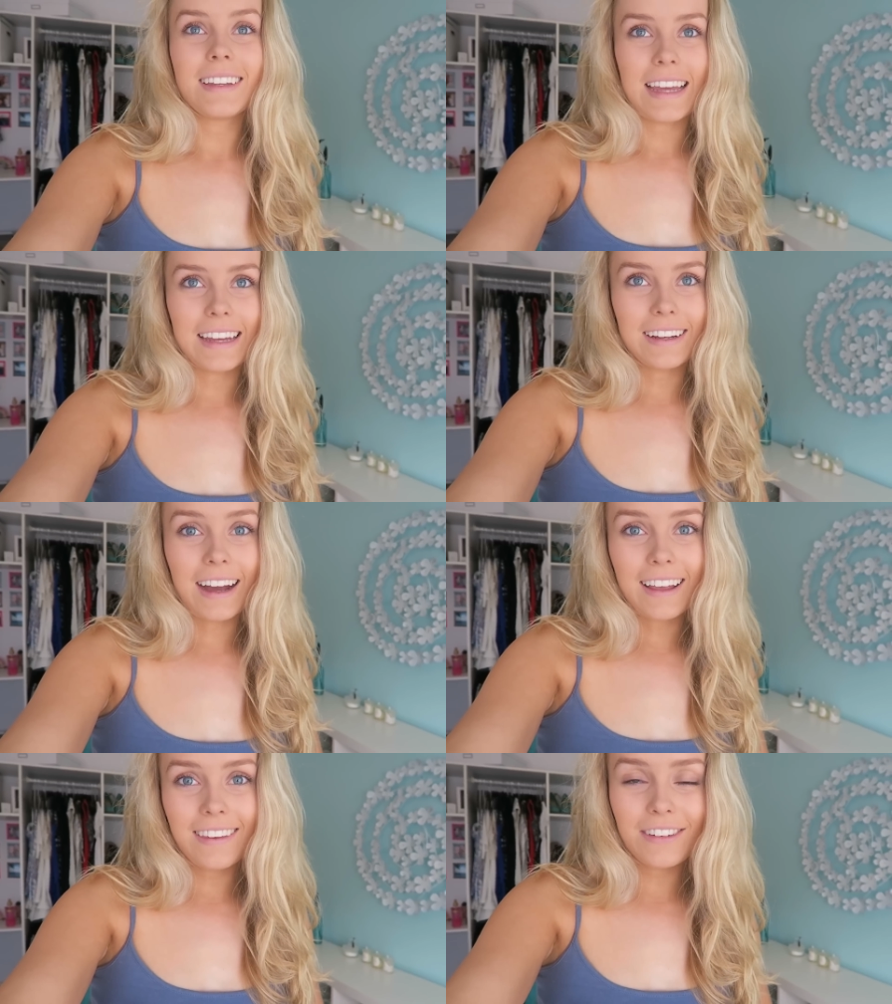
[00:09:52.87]
So yeah, you
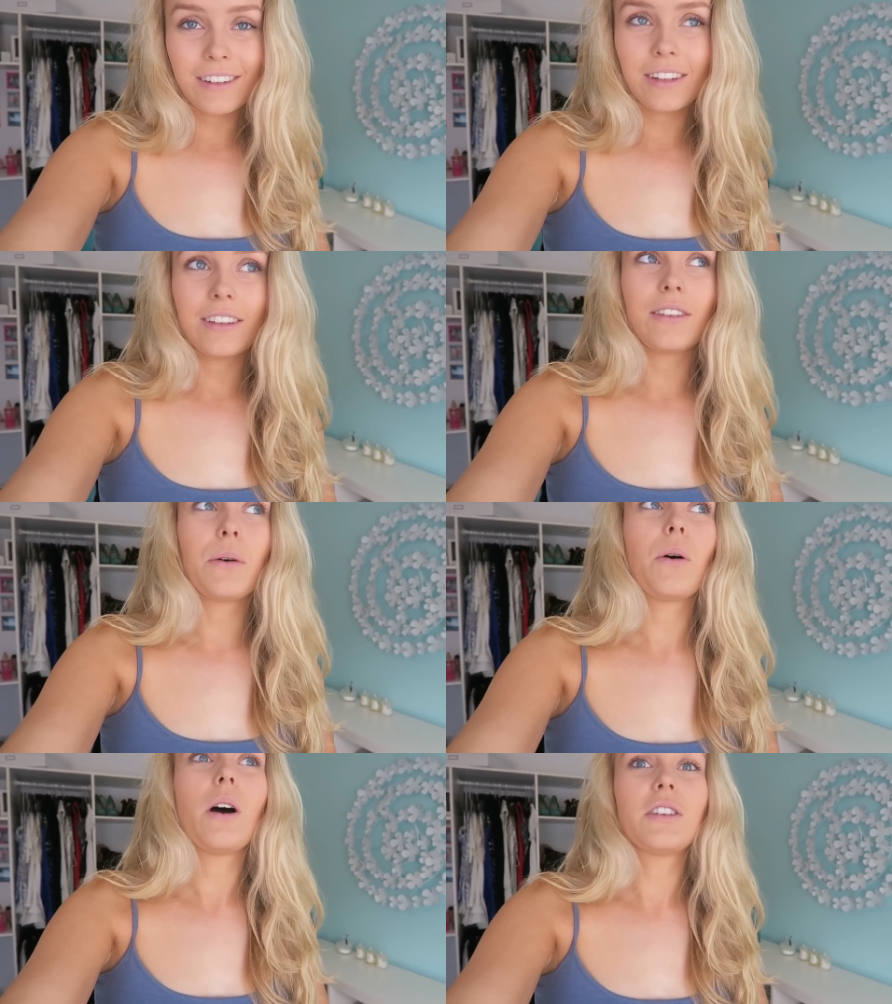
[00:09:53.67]
guys literally just
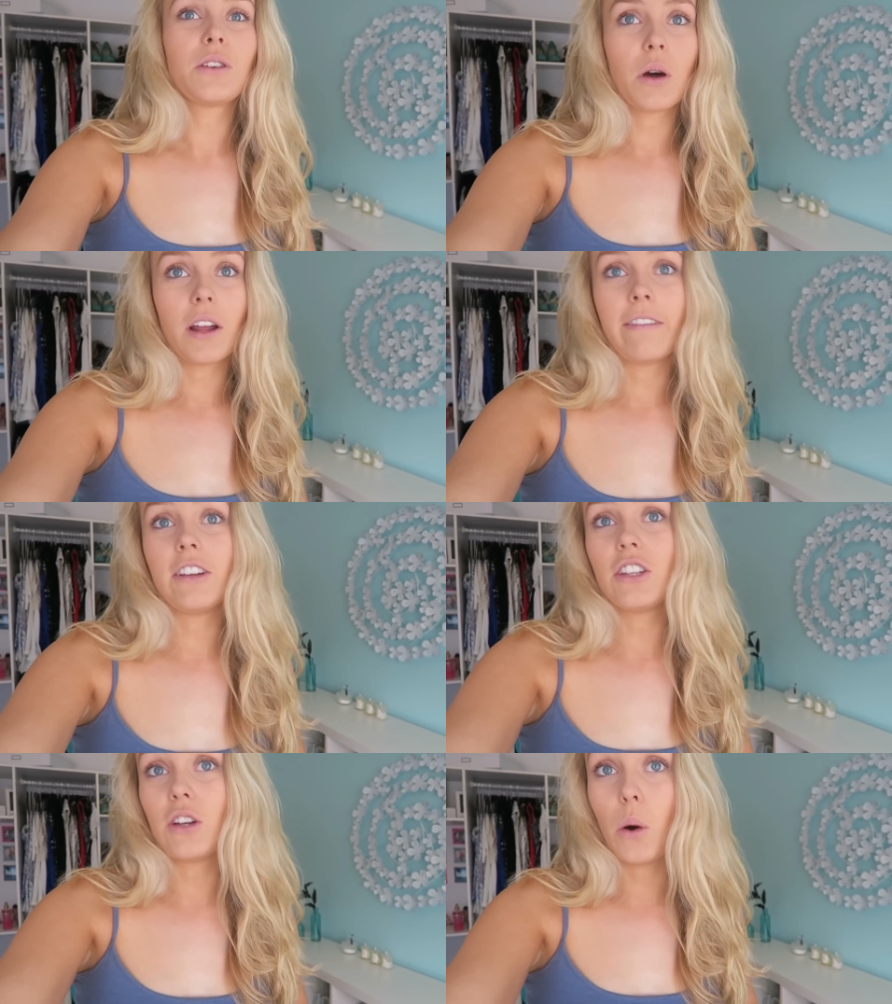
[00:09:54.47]
saw a shot of
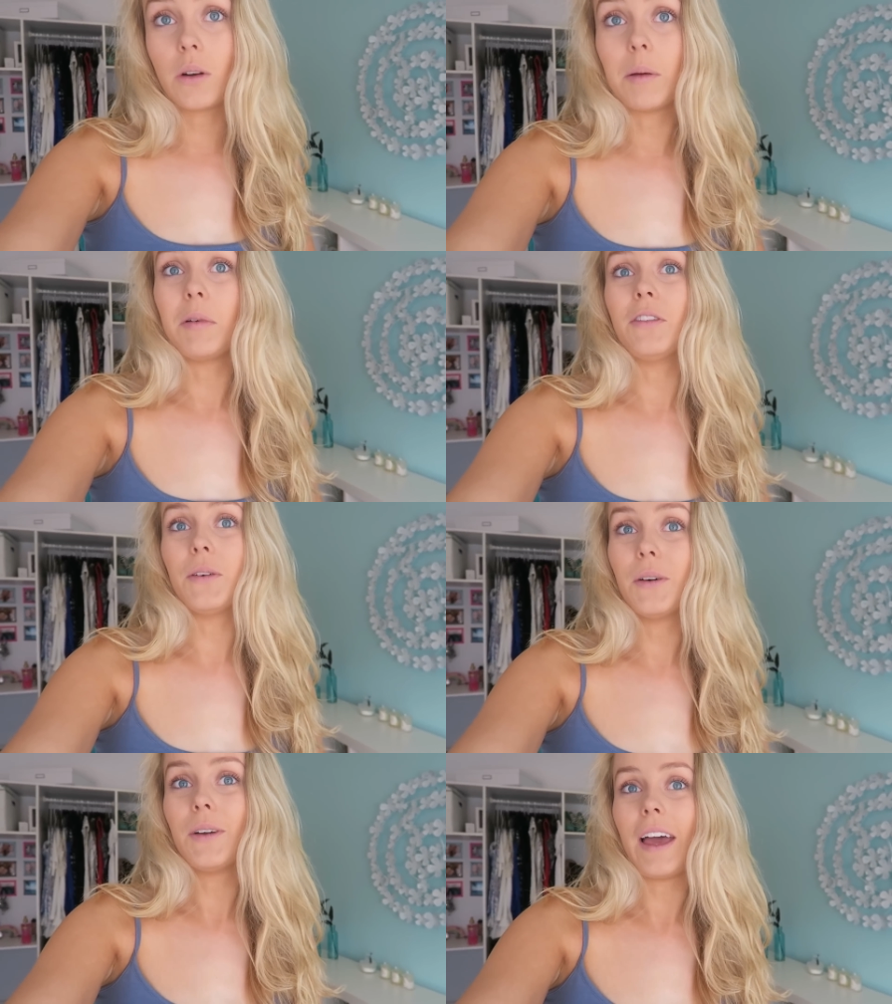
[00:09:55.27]
his shoulder
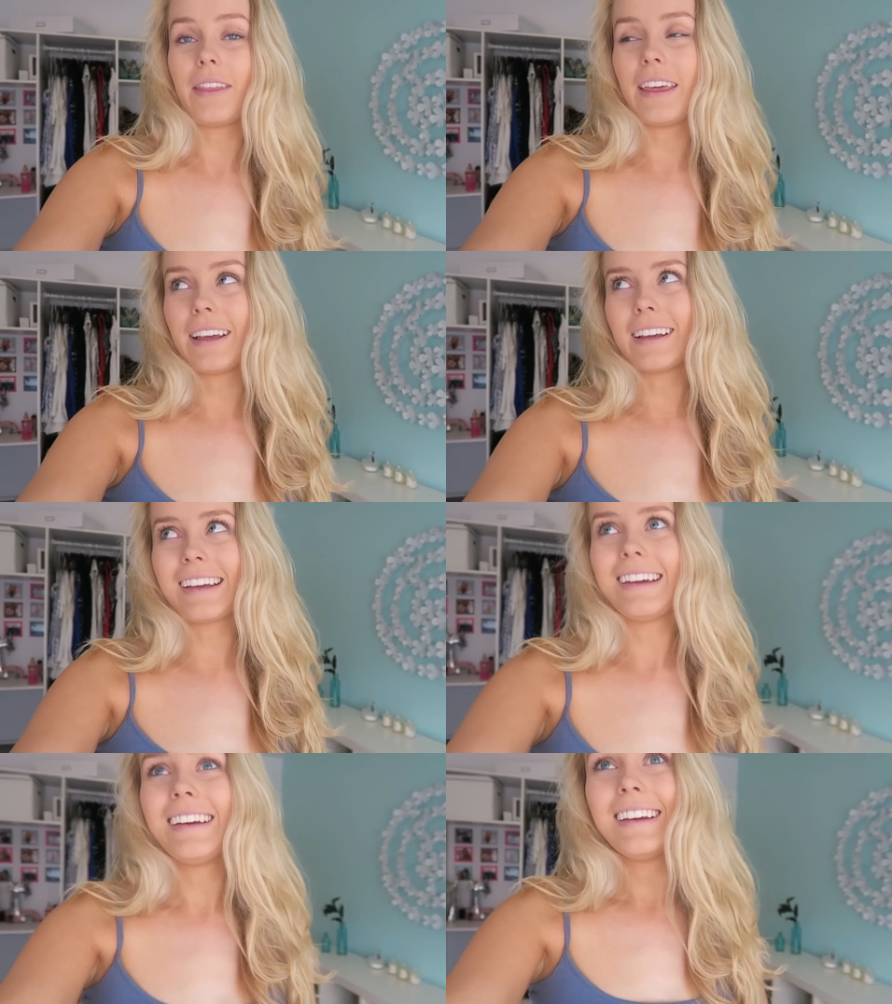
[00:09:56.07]
before, I
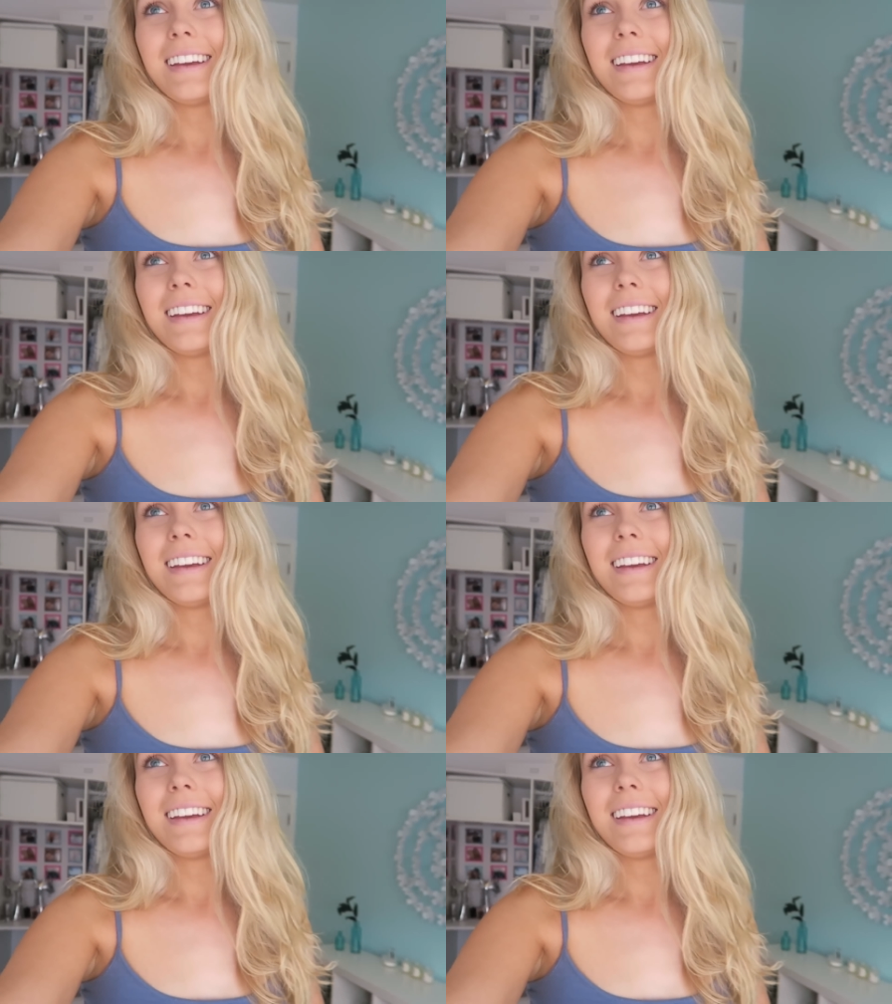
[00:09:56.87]
think.